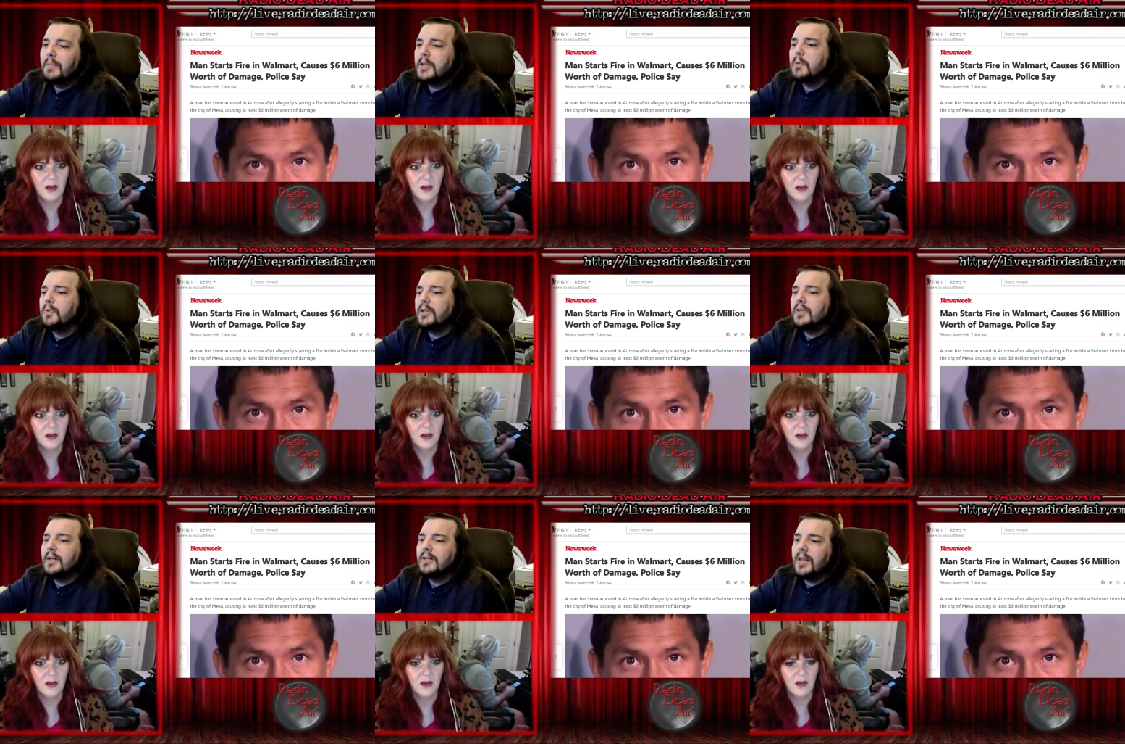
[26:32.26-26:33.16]
Speaker 1: Mesa
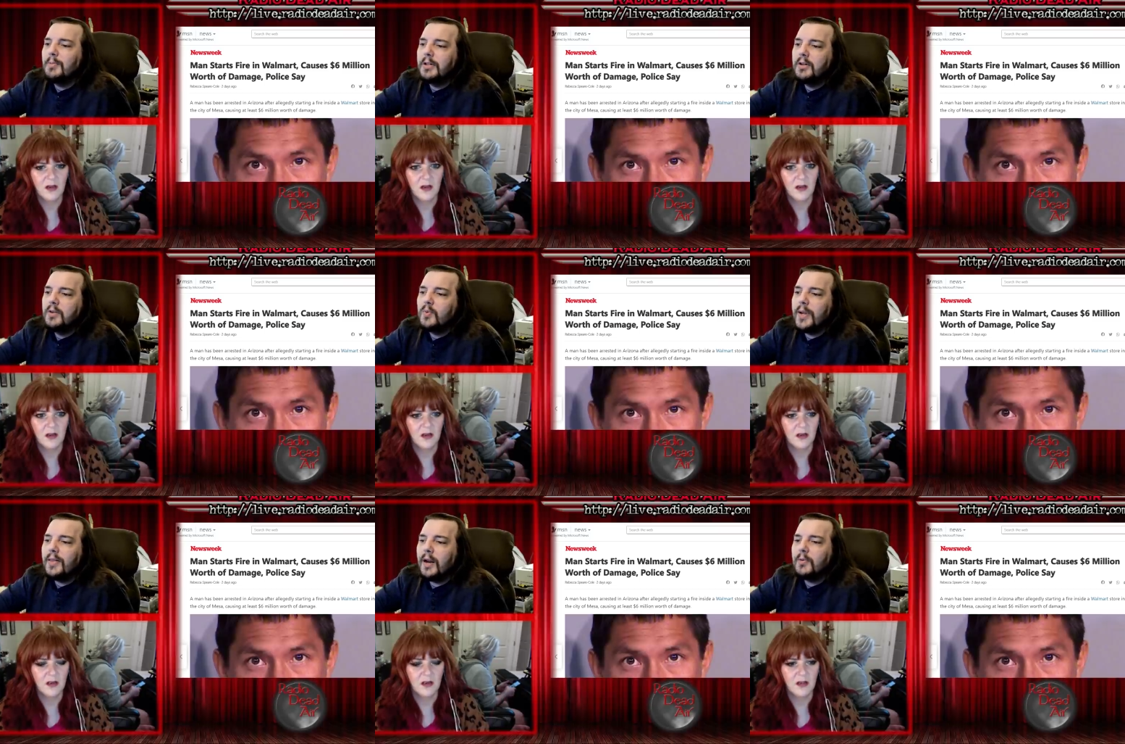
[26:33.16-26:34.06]
police said in a statement to
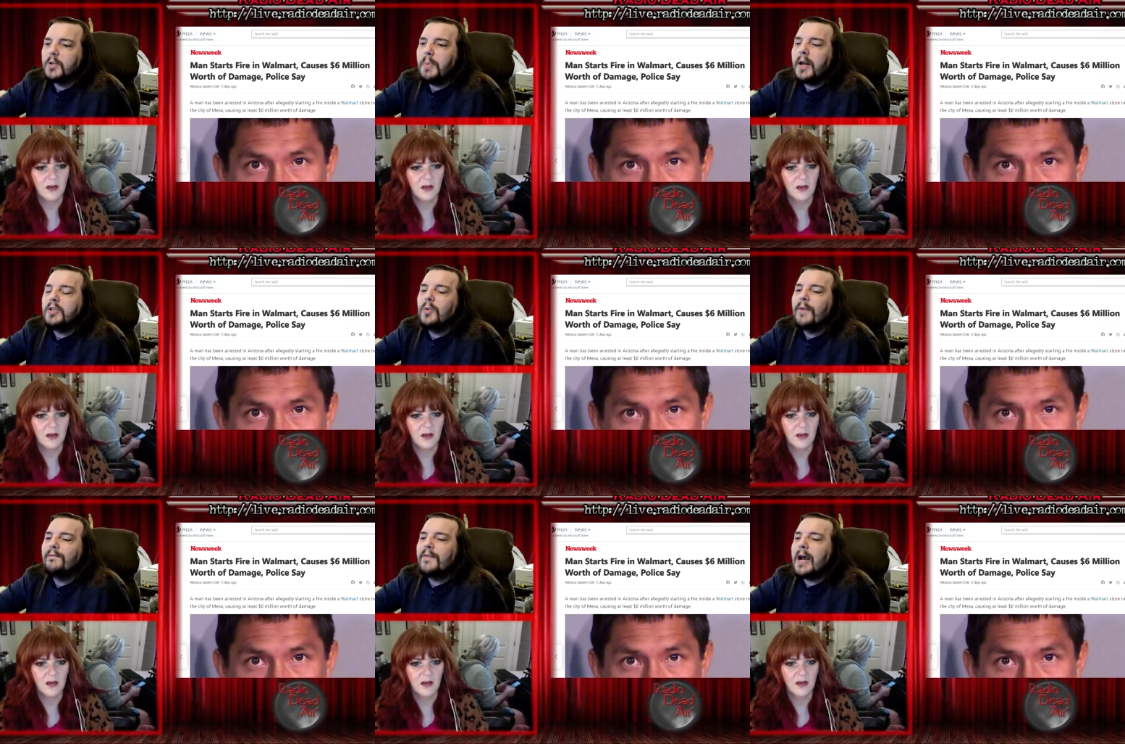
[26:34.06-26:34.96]
Newsweek that it responded
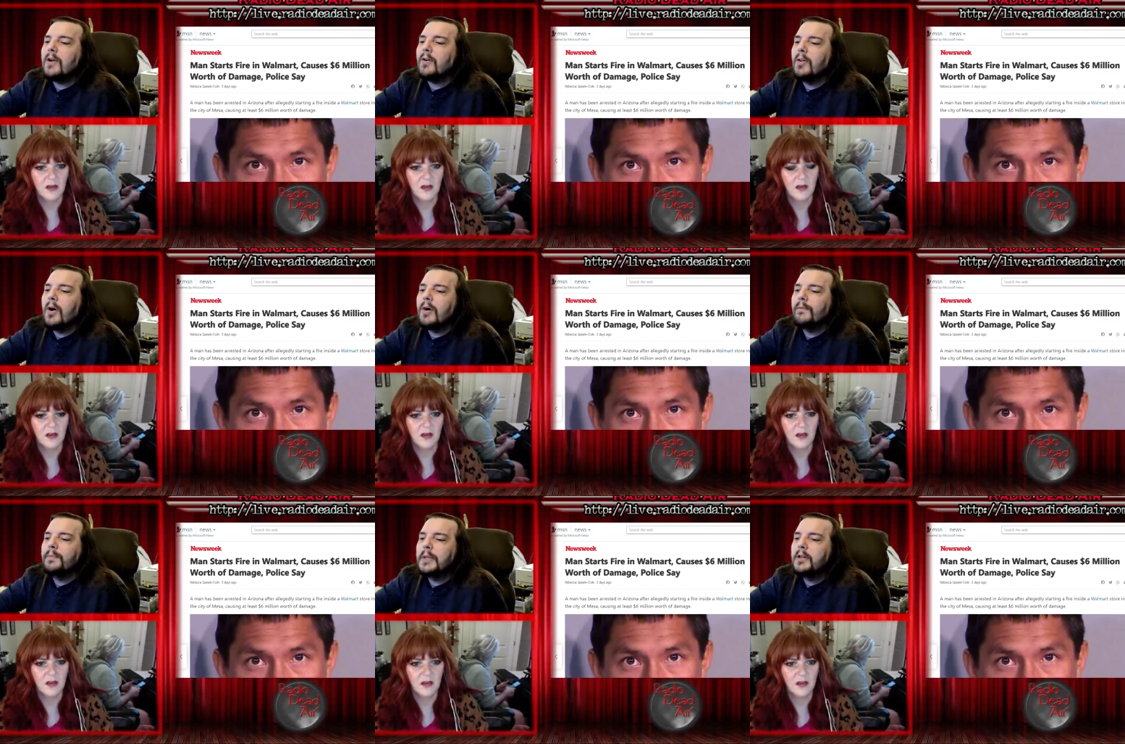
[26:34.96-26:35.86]
to a fire
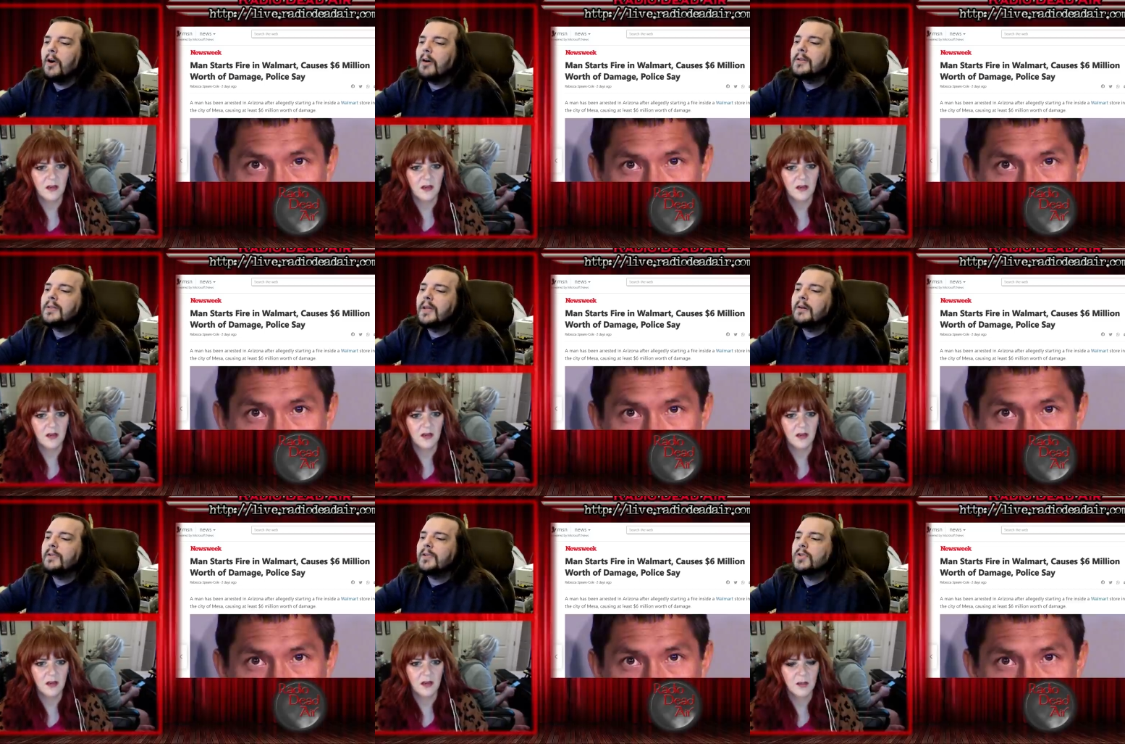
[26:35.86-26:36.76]
alarm from the garden
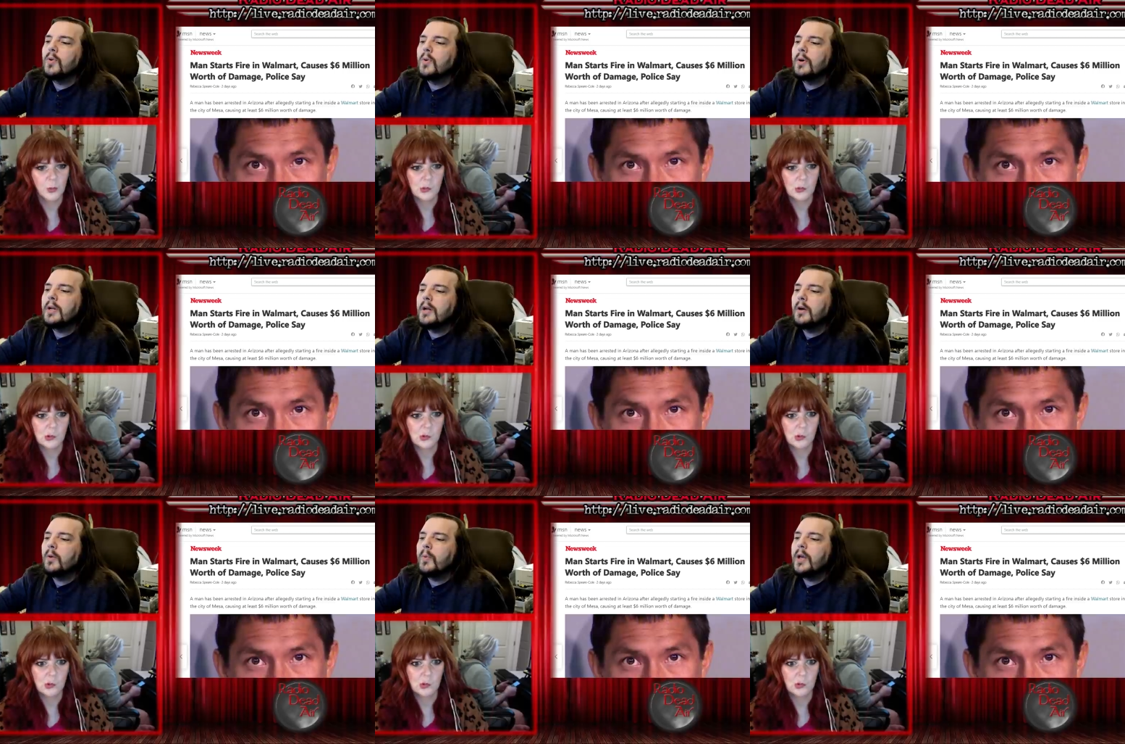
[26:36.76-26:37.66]
center at the store
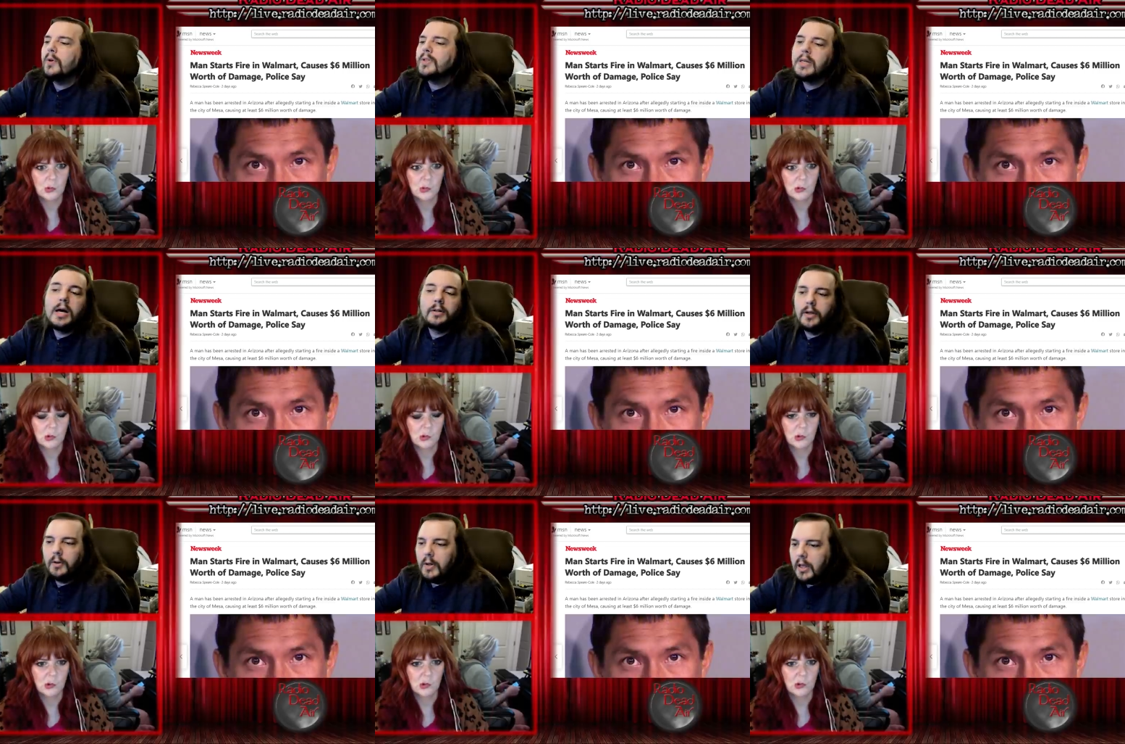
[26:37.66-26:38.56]
near Rio
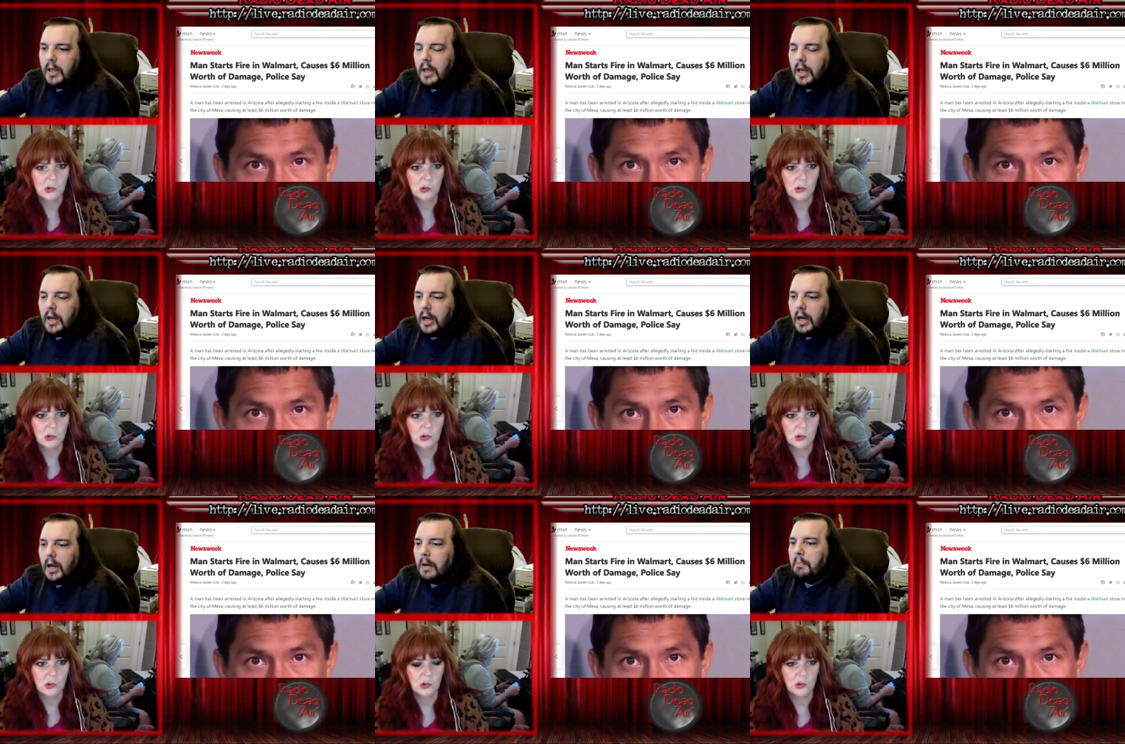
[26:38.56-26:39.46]
Cialdo.
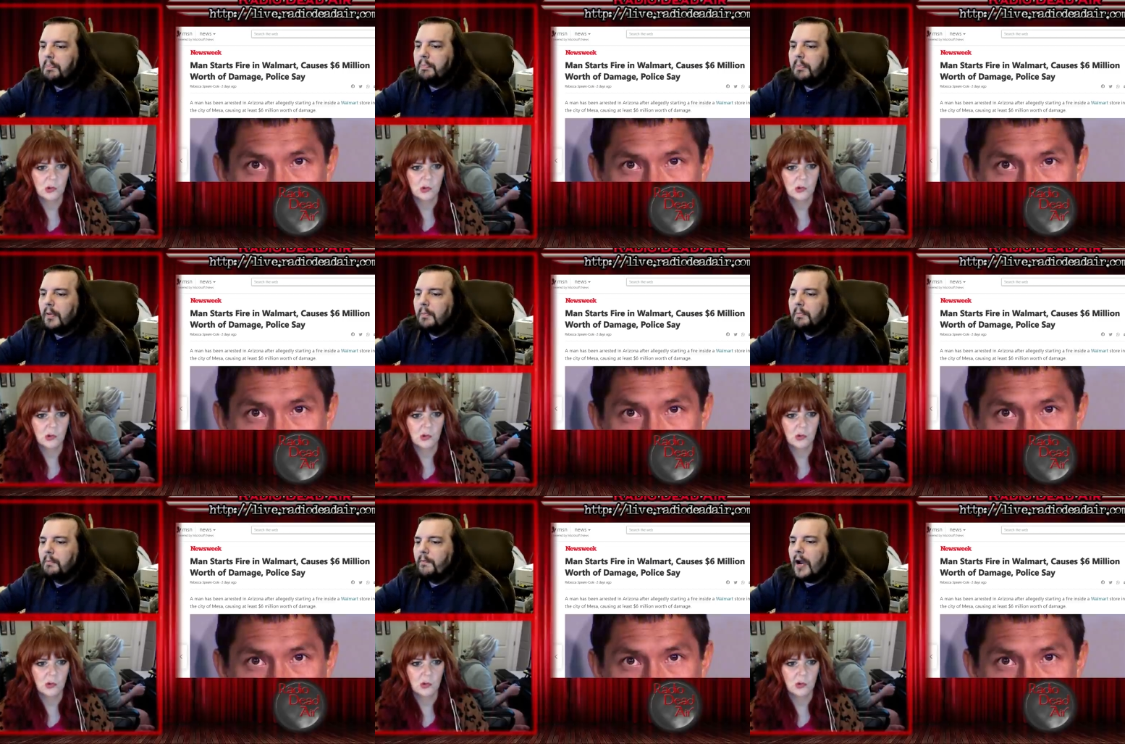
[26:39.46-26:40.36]

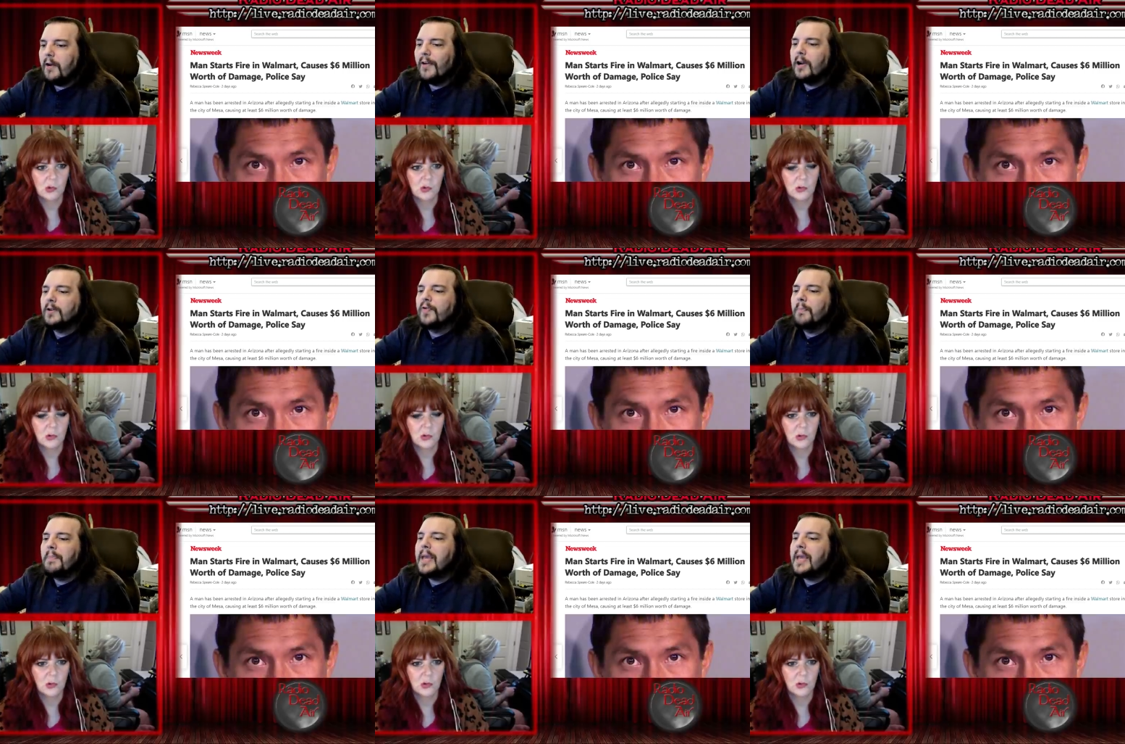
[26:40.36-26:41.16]
Firefighters from